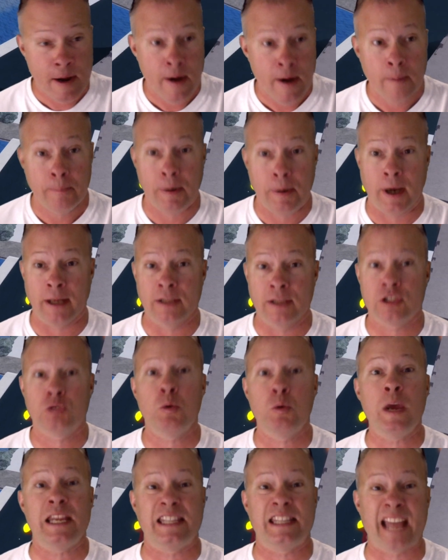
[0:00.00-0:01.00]
But,
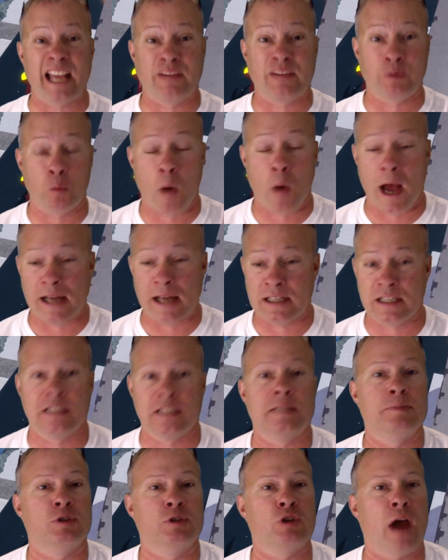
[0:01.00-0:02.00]
sweet. Thanks for watching.
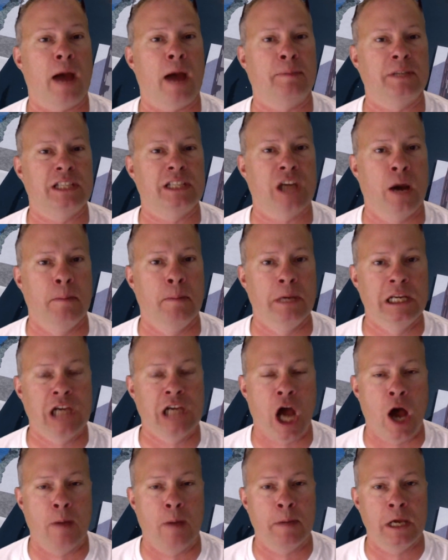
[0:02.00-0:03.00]
Subscribe to Yummy
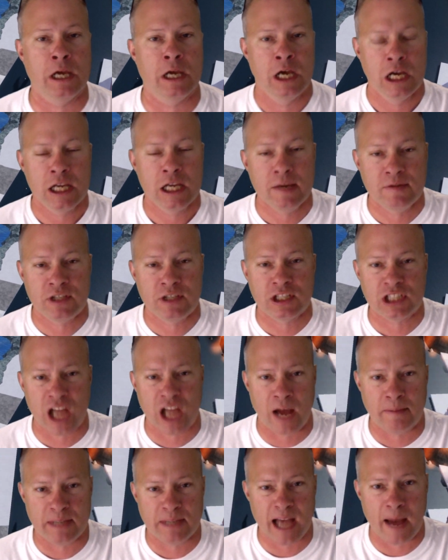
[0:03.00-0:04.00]
Gummy. Give us a
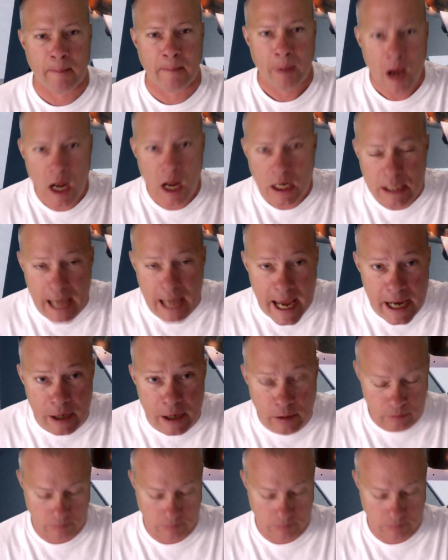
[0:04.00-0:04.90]
thumbs up. Later.